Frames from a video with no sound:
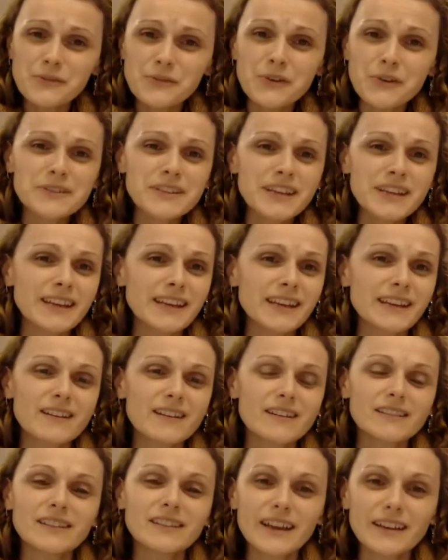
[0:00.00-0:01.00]
rotating
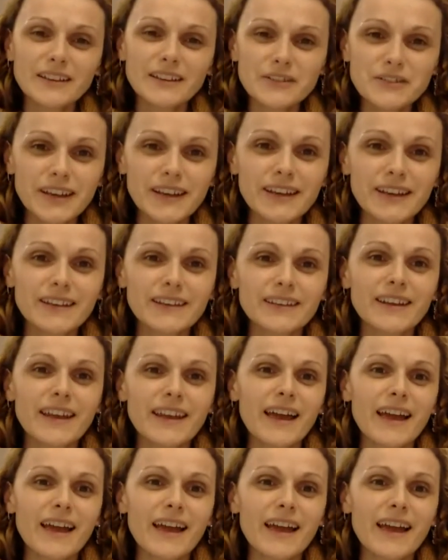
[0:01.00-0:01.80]
collection